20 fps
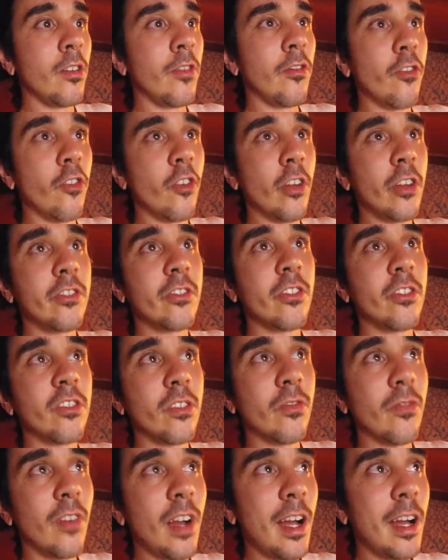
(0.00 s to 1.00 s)
For us to
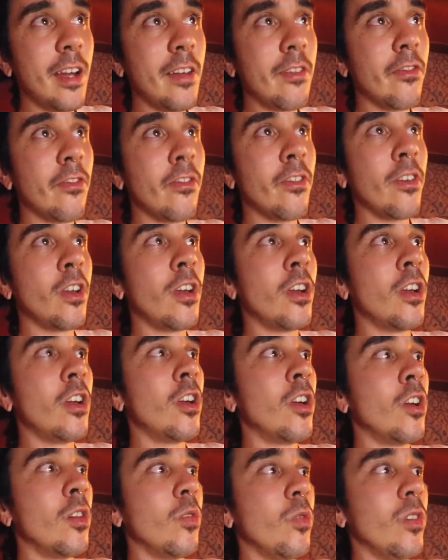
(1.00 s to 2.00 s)
survive,
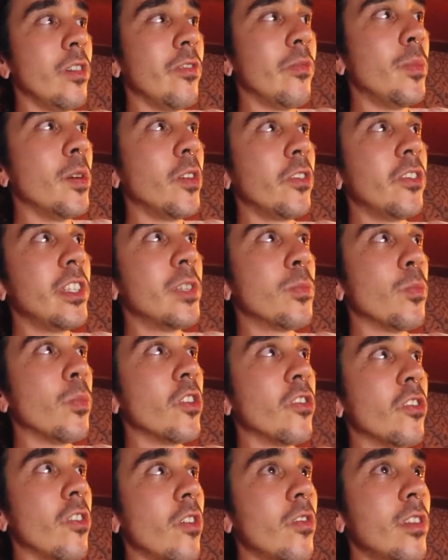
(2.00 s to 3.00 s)
we've built these
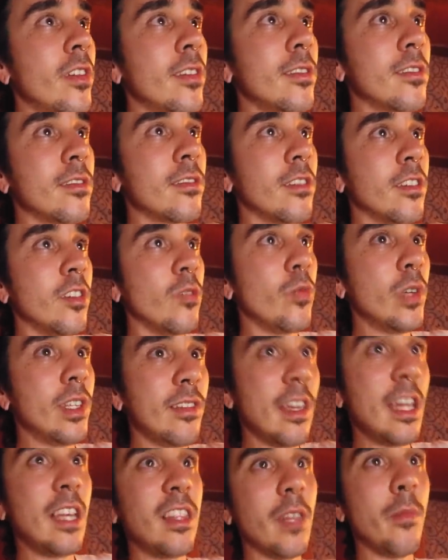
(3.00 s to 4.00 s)
personas, and we
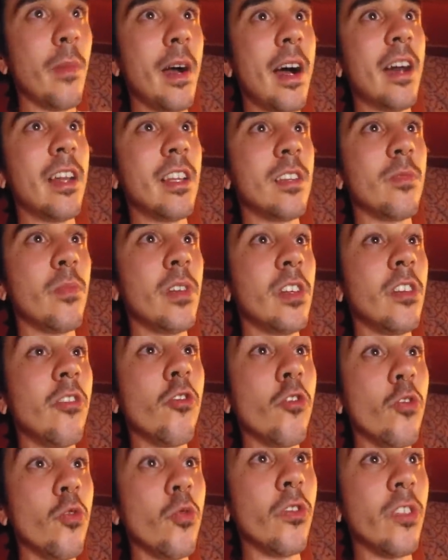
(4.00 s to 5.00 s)
take them on as being
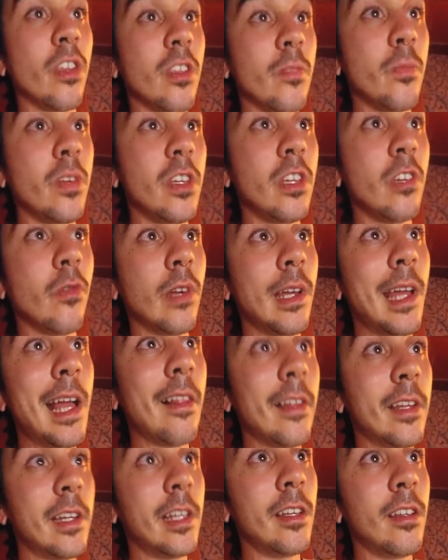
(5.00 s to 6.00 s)
truth, as being
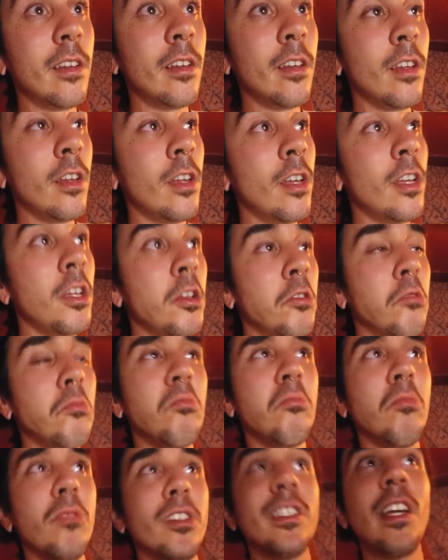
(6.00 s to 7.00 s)
reality.
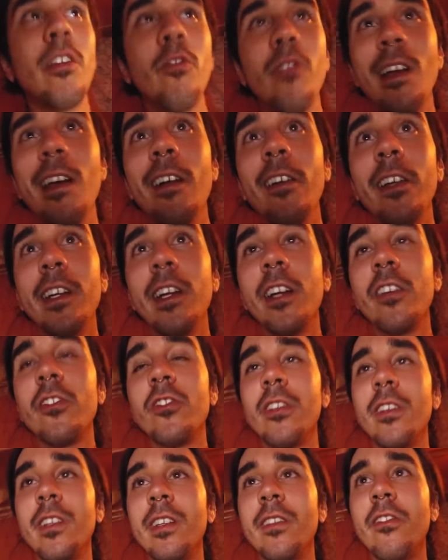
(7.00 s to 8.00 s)
But it's not reality,
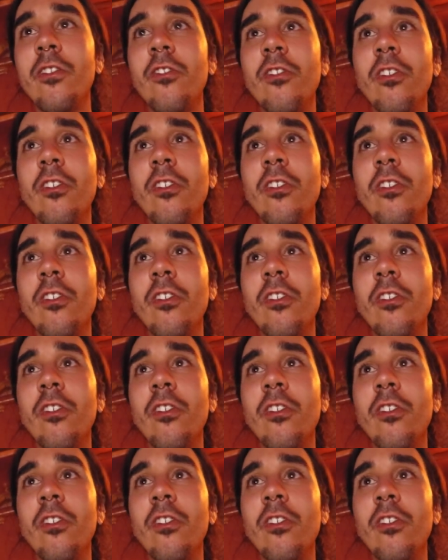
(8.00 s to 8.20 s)
actually.